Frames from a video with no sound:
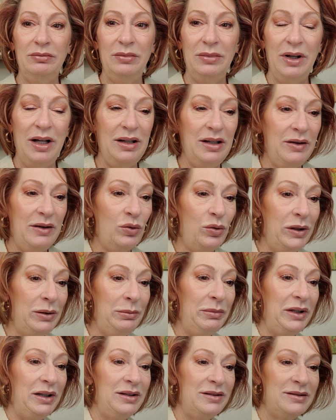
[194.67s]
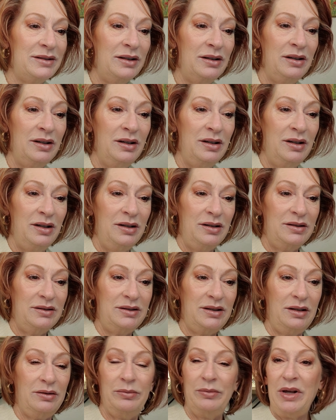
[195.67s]
I love queen bees.
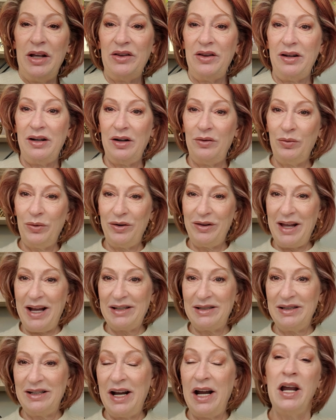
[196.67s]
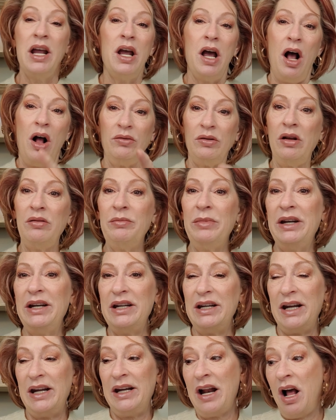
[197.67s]
So I thought I'd wear that today. Hold on a minute
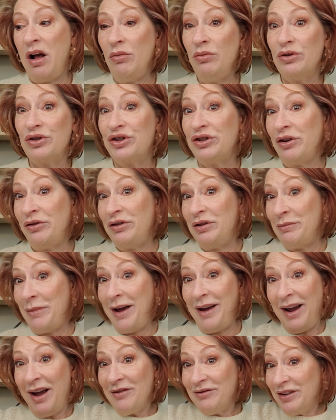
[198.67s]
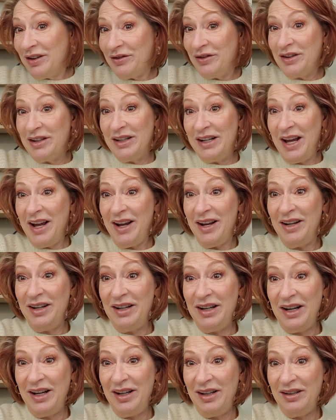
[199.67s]
and I will show you my outfit for the day
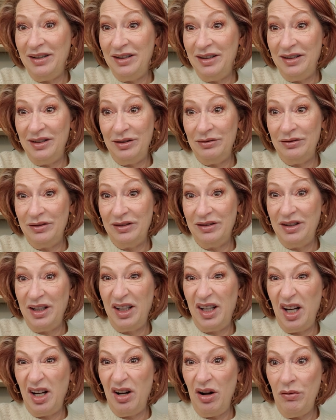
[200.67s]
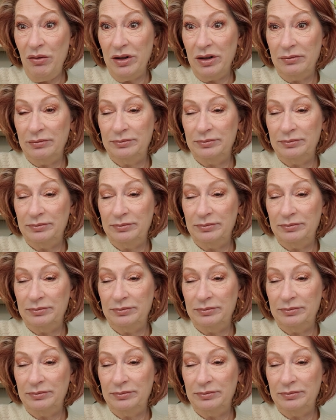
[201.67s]
and then get going.